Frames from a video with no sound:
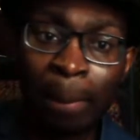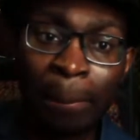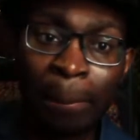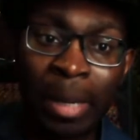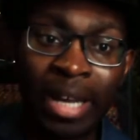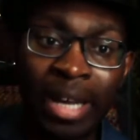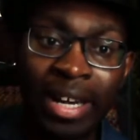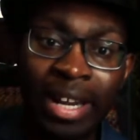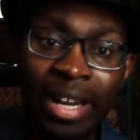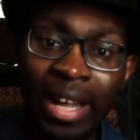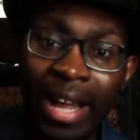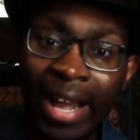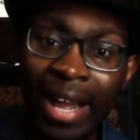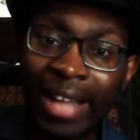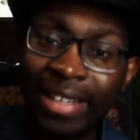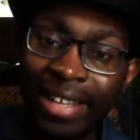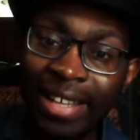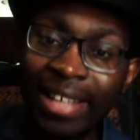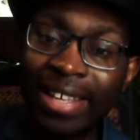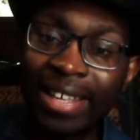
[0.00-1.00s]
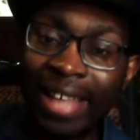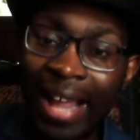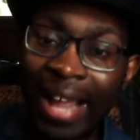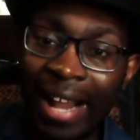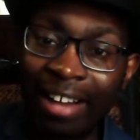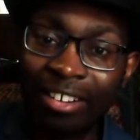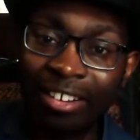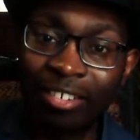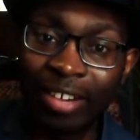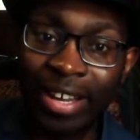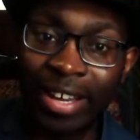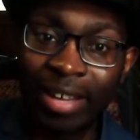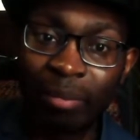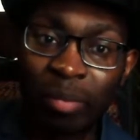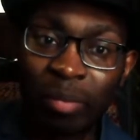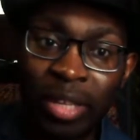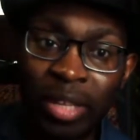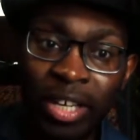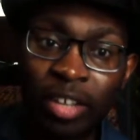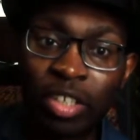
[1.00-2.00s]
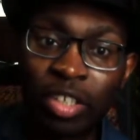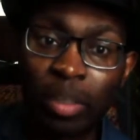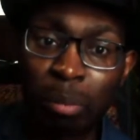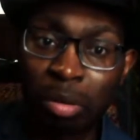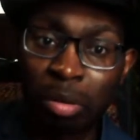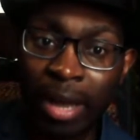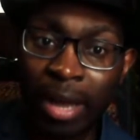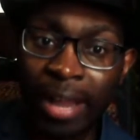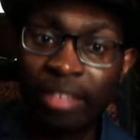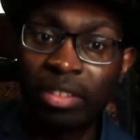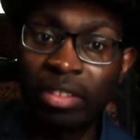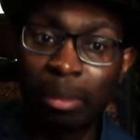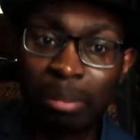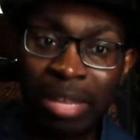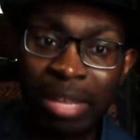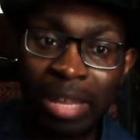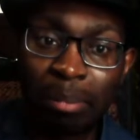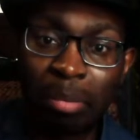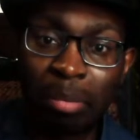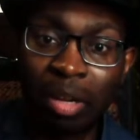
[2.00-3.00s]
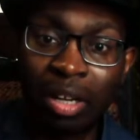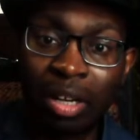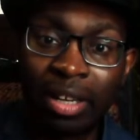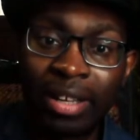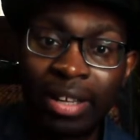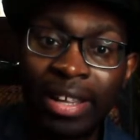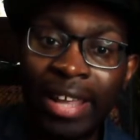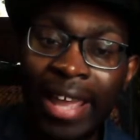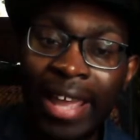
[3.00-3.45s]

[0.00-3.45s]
but I think Calgary could surprise some people